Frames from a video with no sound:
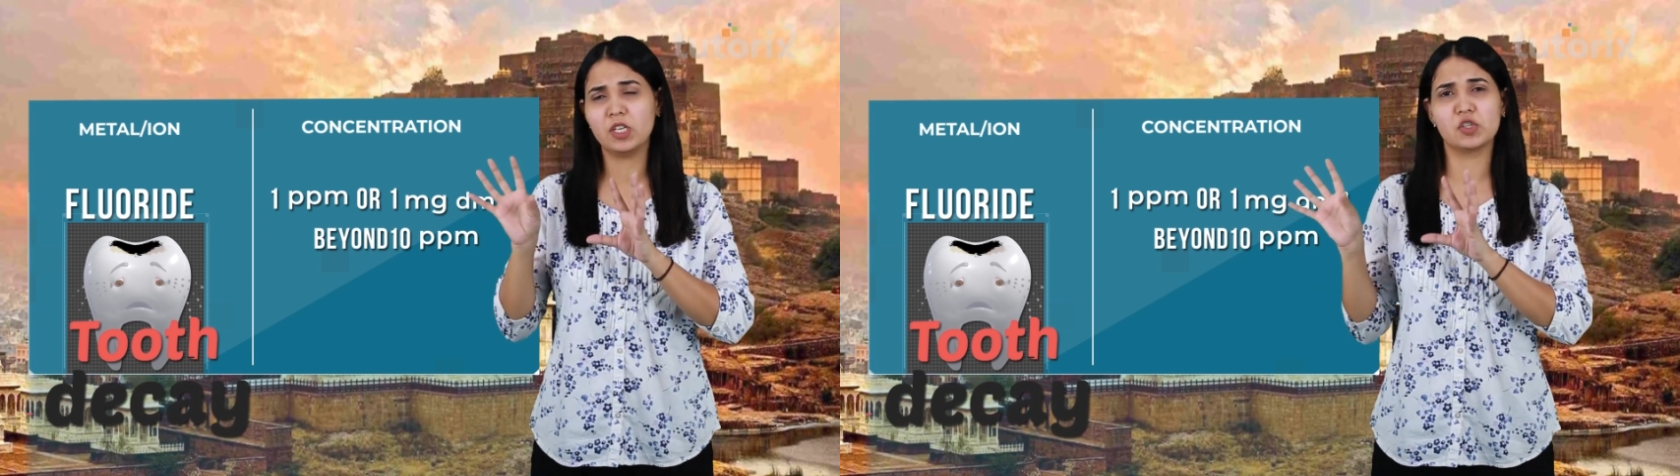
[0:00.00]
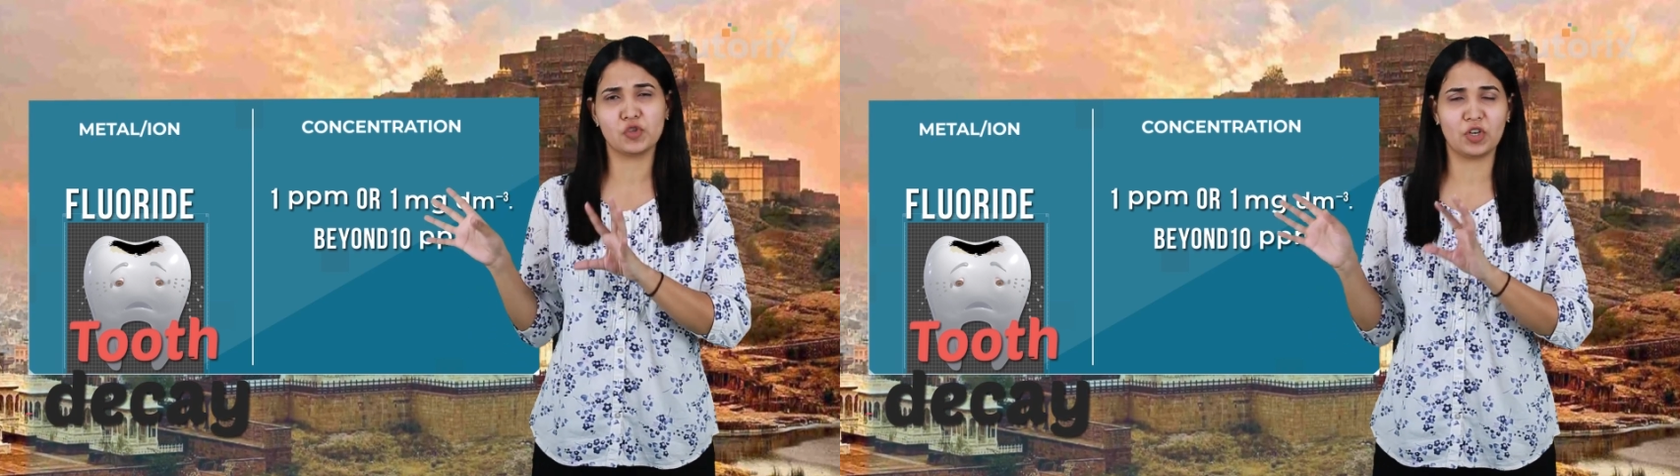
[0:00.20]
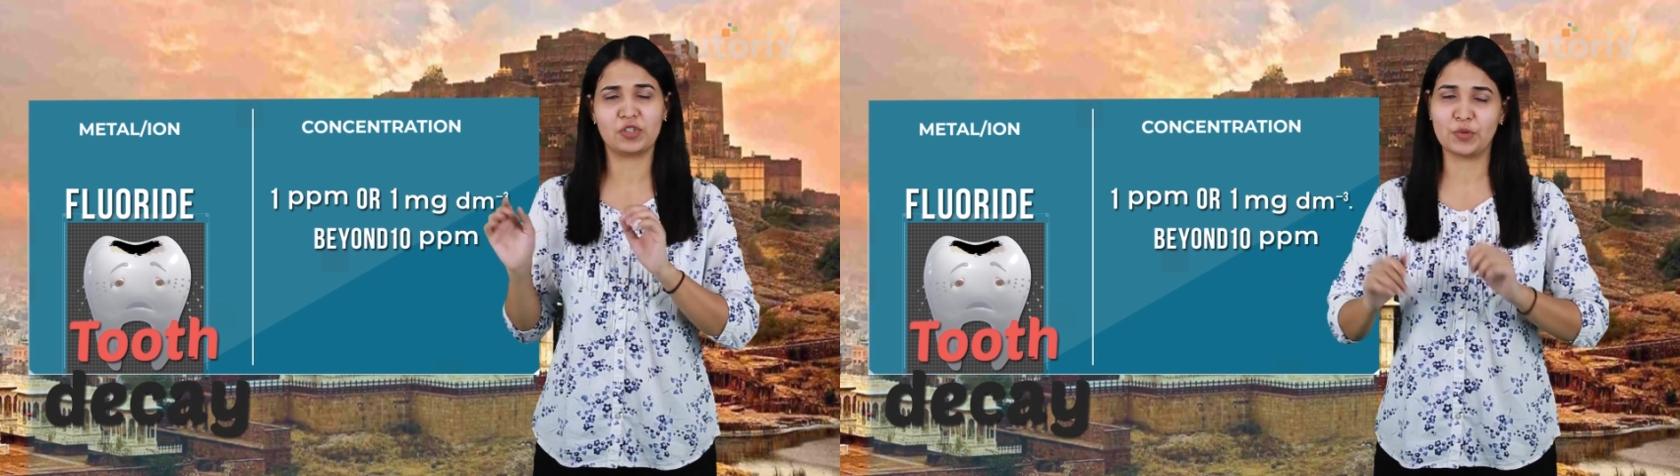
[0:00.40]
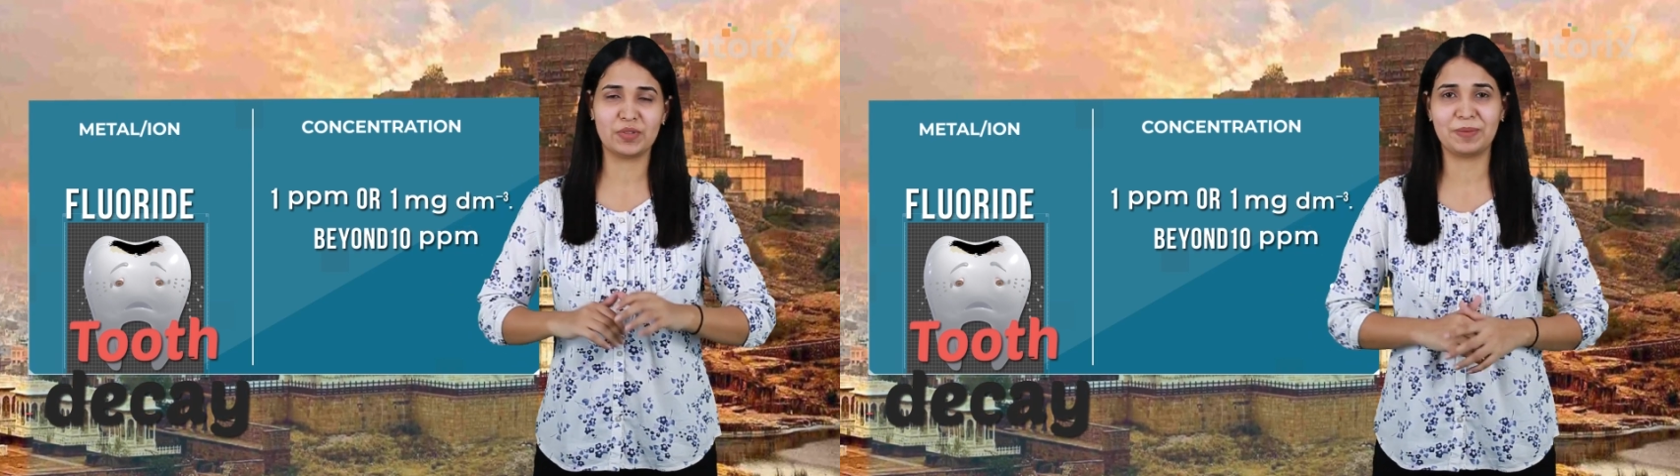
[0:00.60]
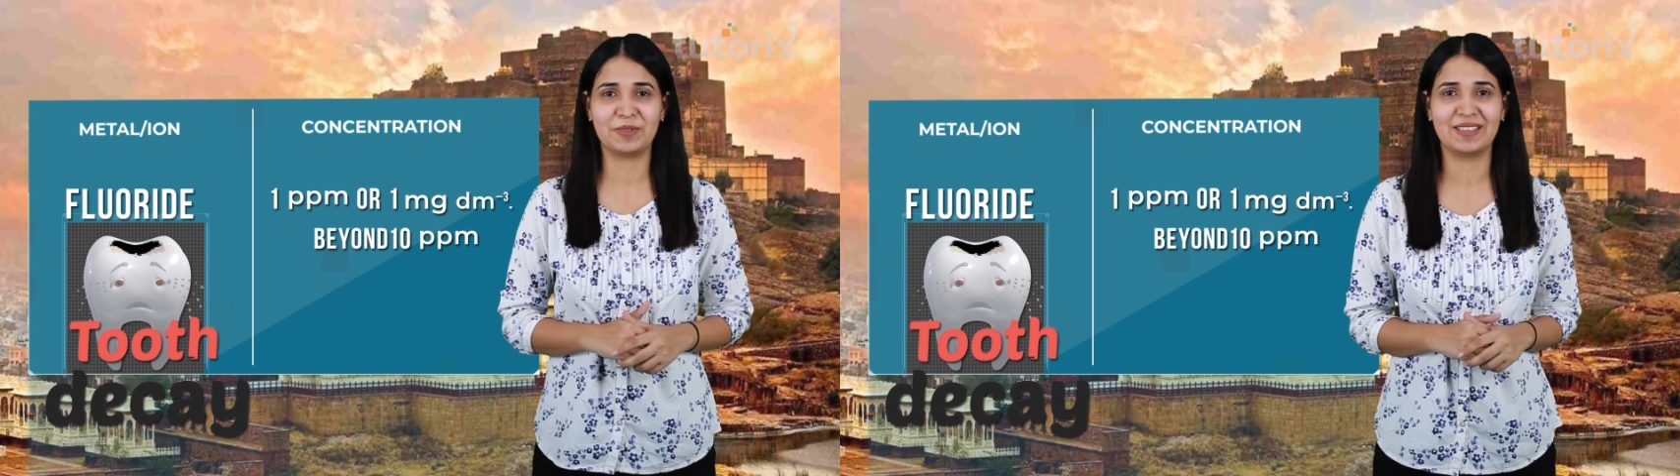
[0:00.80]
is not
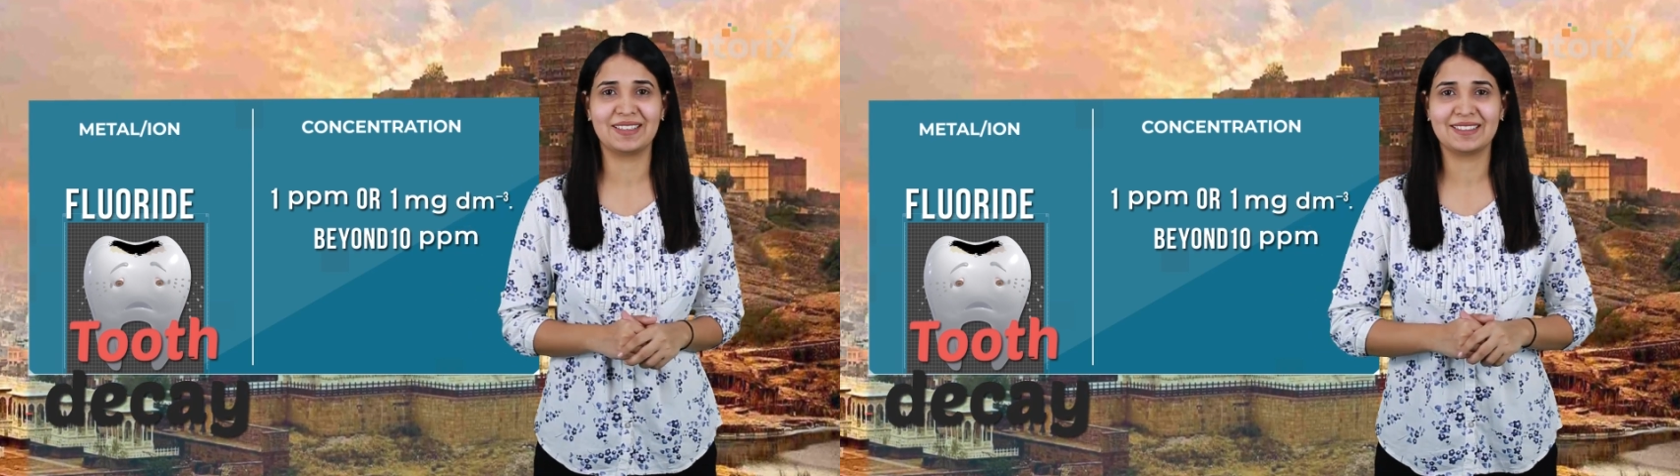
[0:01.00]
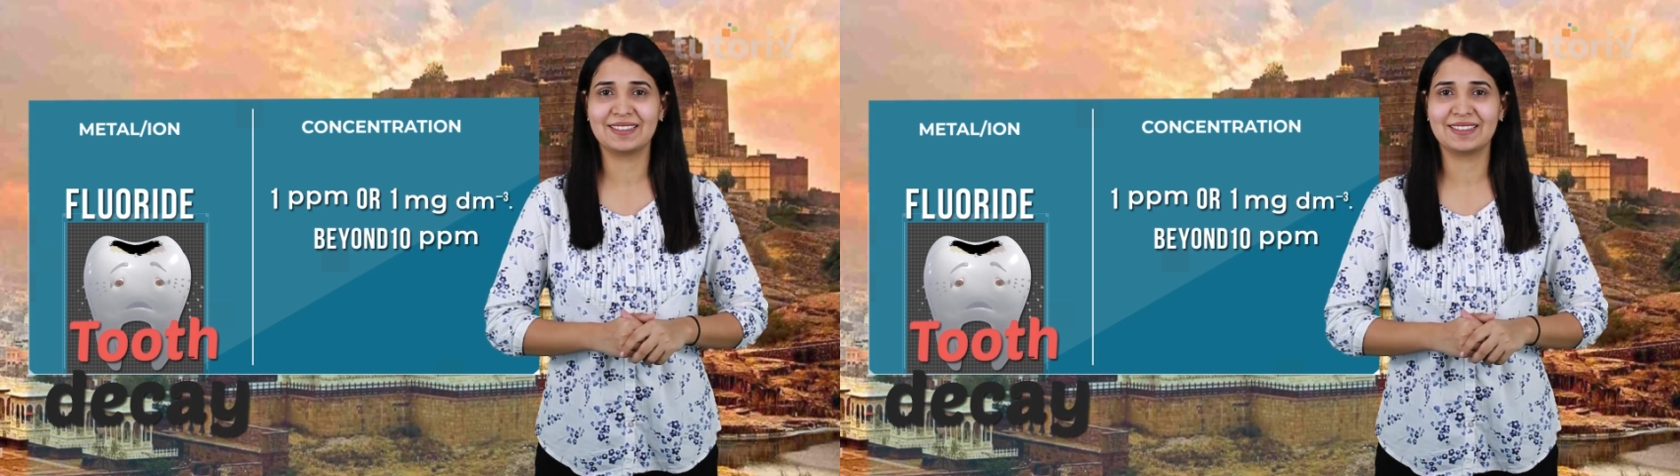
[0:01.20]
suitable.